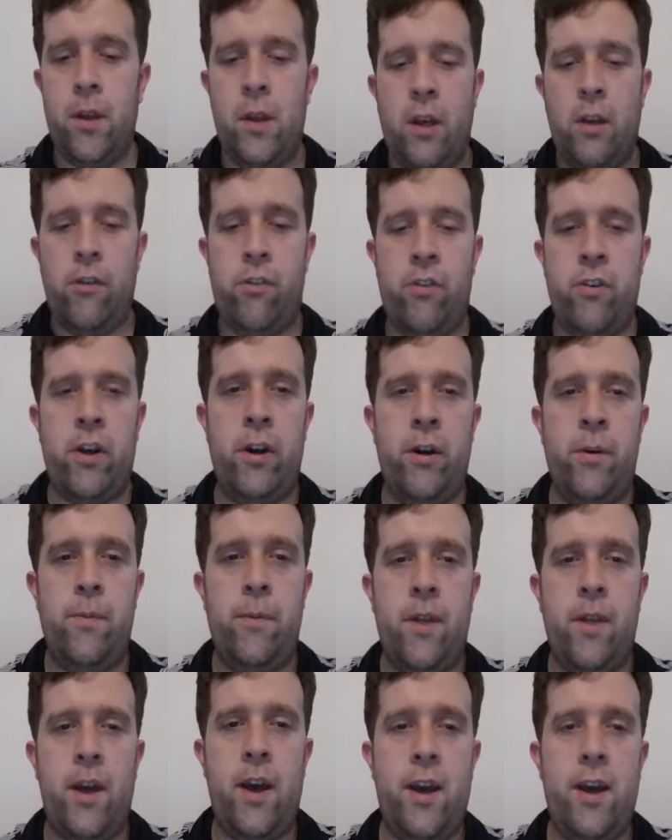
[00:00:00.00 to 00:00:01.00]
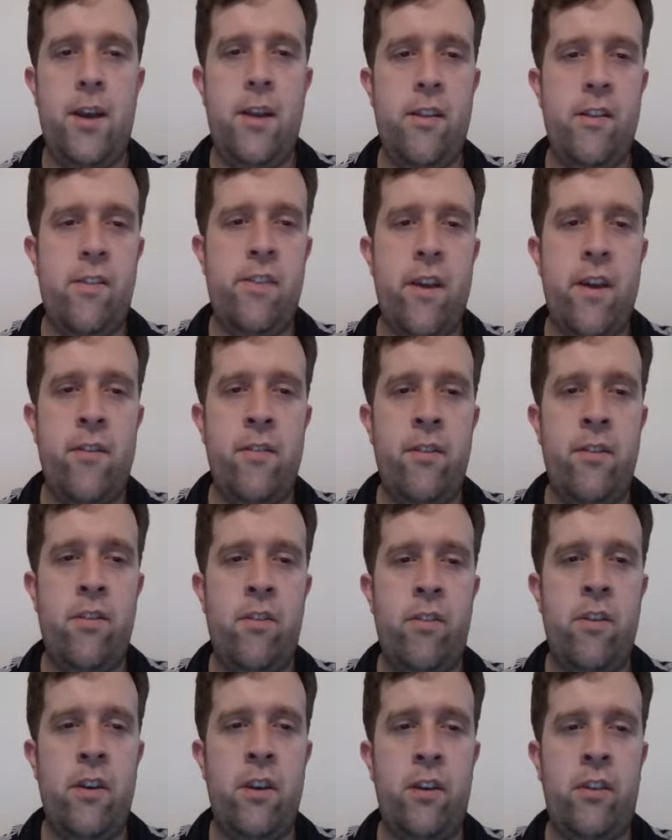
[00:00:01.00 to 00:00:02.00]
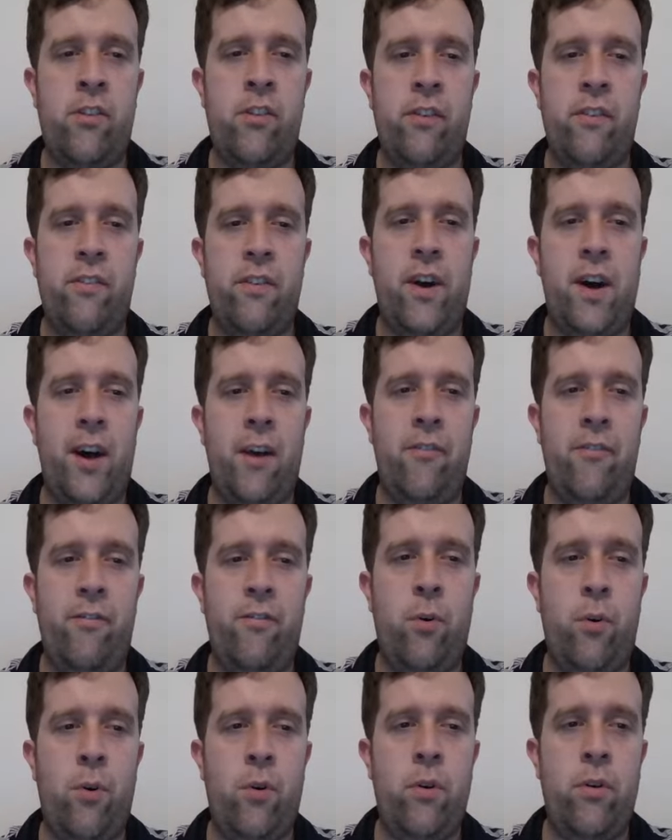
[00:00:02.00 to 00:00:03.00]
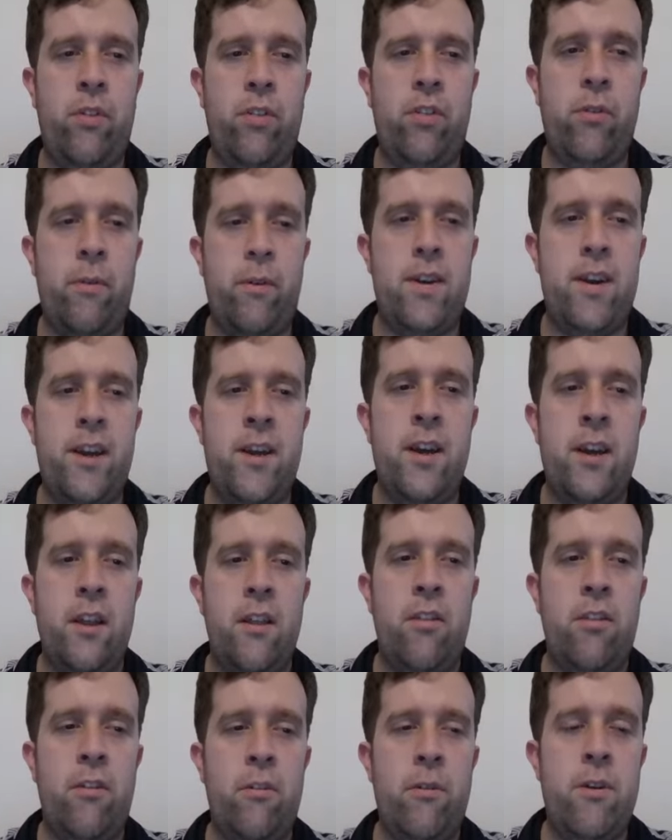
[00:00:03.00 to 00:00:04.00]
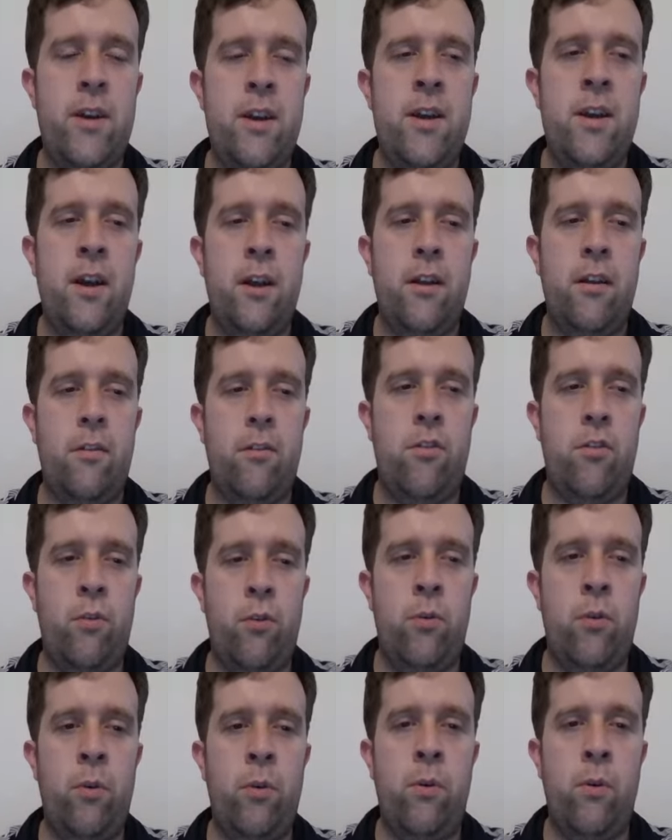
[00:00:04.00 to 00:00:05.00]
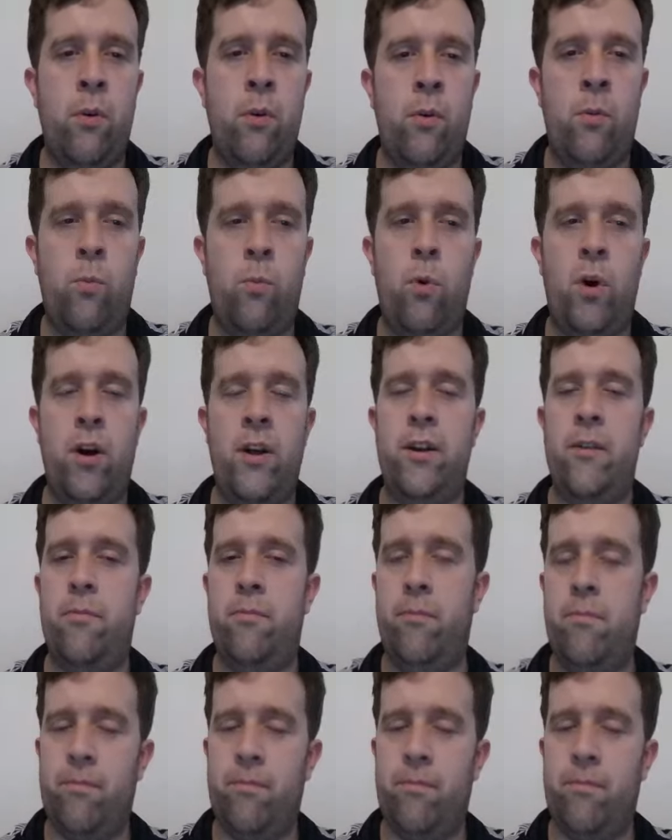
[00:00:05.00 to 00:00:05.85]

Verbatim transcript: So, 8, 7, 6, 5, 4, 3, 3, 2, 1.